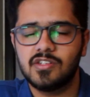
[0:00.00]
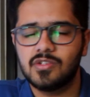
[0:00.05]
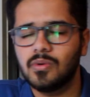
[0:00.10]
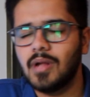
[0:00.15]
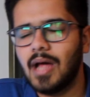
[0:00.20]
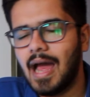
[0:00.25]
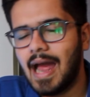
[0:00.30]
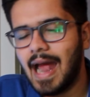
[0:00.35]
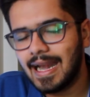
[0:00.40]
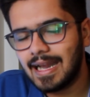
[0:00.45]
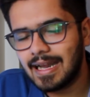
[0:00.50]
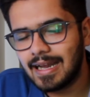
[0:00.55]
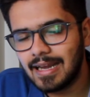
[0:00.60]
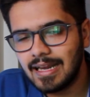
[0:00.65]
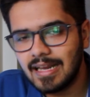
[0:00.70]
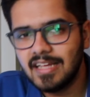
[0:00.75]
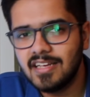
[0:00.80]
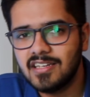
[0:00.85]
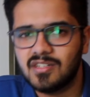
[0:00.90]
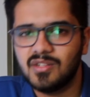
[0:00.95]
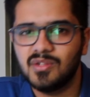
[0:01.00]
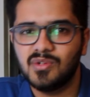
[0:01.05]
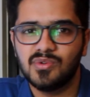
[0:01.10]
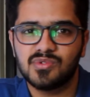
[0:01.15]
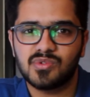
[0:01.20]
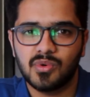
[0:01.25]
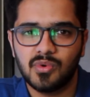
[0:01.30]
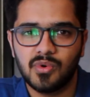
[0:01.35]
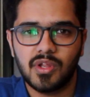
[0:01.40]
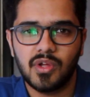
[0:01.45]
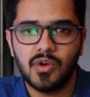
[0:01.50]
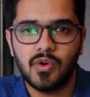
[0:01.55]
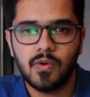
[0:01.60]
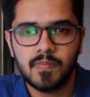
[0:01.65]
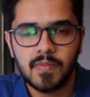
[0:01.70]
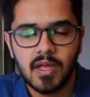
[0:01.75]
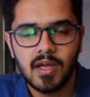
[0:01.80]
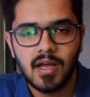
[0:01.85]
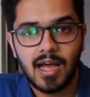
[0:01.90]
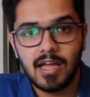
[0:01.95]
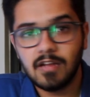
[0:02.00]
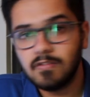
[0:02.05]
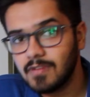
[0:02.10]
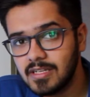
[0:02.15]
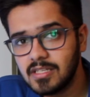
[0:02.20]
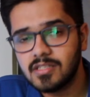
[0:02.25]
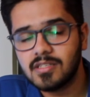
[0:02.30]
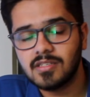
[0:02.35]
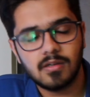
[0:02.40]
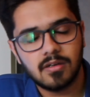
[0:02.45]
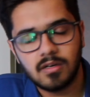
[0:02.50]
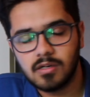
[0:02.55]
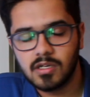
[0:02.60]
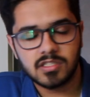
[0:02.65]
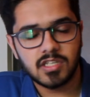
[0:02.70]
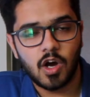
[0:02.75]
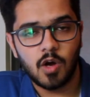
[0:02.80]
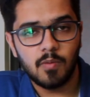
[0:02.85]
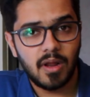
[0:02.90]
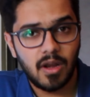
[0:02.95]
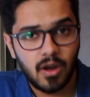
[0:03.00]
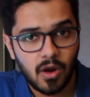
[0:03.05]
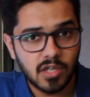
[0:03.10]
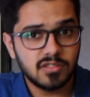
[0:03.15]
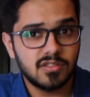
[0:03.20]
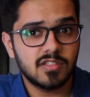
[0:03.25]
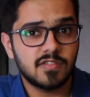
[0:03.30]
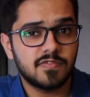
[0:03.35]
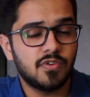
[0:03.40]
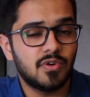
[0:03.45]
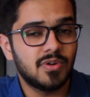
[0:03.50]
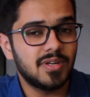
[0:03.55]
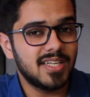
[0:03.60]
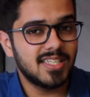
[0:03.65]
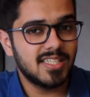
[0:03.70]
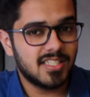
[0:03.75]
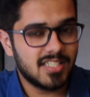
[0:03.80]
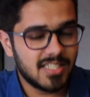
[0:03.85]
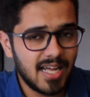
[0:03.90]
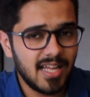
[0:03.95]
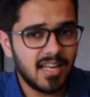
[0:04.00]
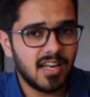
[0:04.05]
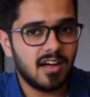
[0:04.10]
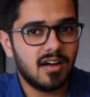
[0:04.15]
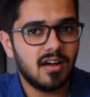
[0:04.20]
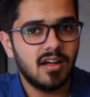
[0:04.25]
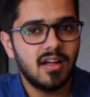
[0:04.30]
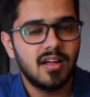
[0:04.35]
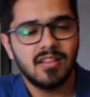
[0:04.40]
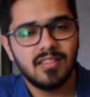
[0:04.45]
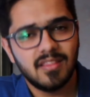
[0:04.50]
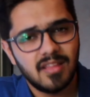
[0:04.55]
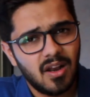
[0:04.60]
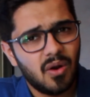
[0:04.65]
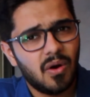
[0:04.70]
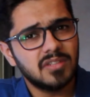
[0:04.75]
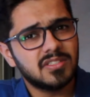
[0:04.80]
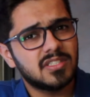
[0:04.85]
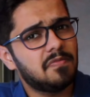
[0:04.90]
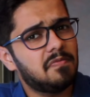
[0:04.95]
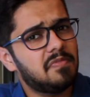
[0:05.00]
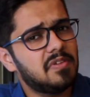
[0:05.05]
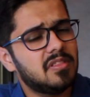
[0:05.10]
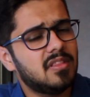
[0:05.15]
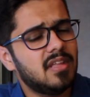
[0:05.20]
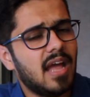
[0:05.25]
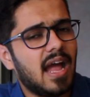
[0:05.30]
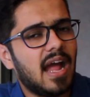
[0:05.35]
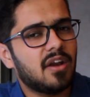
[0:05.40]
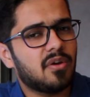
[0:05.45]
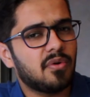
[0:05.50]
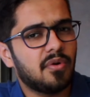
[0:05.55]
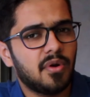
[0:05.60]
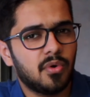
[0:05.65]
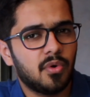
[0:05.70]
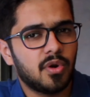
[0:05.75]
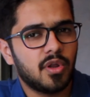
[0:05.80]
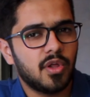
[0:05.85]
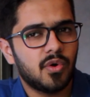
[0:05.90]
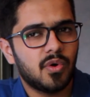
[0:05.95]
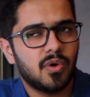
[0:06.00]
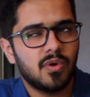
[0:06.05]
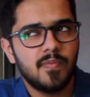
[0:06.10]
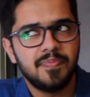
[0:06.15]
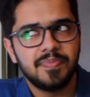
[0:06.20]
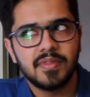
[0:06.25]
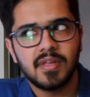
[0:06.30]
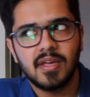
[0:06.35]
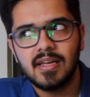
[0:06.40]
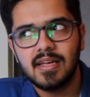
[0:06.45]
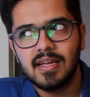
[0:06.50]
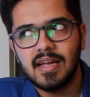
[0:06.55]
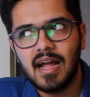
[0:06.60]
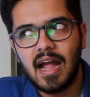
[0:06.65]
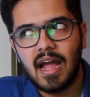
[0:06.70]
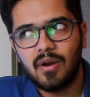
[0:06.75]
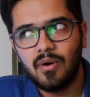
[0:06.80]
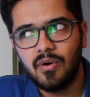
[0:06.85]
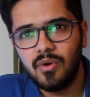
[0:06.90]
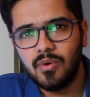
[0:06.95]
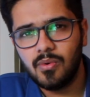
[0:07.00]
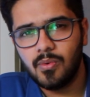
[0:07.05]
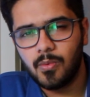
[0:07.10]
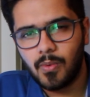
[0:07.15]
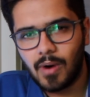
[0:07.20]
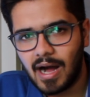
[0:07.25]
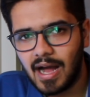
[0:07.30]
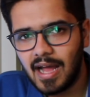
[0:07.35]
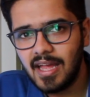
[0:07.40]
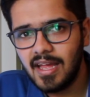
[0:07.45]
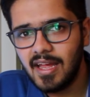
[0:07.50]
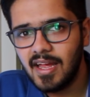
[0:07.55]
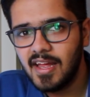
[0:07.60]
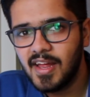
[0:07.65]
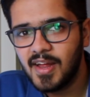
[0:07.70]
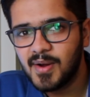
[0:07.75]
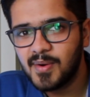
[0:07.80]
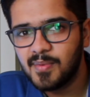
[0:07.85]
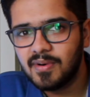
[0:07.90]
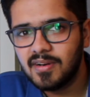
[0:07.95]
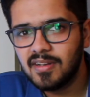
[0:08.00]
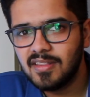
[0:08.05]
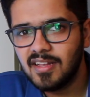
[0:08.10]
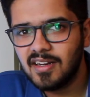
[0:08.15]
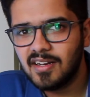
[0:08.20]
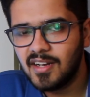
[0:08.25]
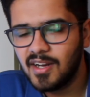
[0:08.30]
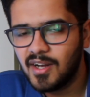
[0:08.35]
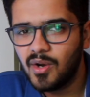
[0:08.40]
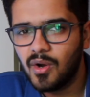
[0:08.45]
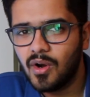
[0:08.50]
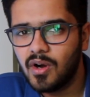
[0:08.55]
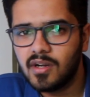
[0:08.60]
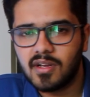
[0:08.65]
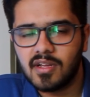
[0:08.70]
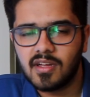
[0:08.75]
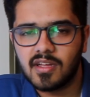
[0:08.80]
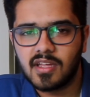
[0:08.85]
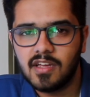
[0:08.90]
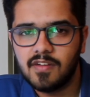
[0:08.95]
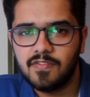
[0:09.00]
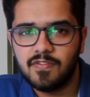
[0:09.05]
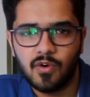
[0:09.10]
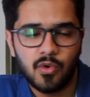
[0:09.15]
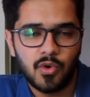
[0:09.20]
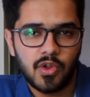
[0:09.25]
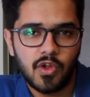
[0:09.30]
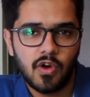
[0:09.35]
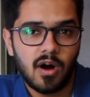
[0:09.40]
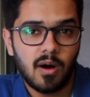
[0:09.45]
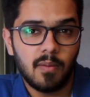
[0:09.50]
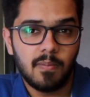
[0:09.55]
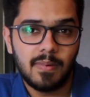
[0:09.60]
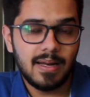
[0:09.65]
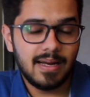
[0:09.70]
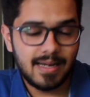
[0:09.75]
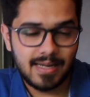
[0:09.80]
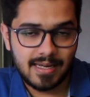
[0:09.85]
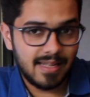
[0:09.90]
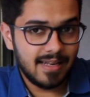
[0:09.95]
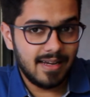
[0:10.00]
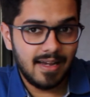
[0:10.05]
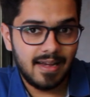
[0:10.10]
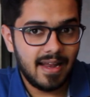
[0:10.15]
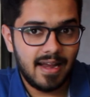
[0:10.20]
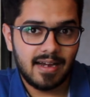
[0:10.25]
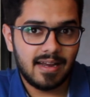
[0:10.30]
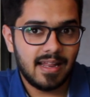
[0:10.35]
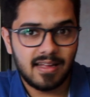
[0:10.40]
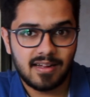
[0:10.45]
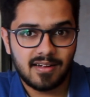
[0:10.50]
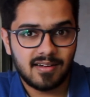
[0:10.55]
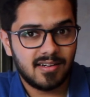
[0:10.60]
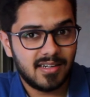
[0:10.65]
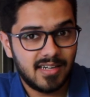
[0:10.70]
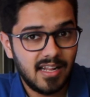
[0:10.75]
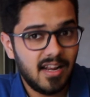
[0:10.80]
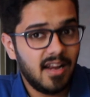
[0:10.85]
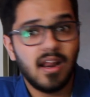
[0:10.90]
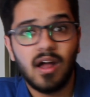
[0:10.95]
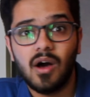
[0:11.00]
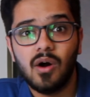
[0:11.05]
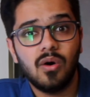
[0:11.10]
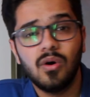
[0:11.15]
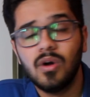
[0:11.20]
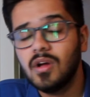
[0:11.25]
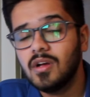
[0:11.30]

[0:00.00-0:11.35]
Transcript: should at least use Oreo, and when Xiaomi launched this phone in China, they launched it with the Android Oreo. I don't know why, but they did not give Oreo update till date. Like, till now,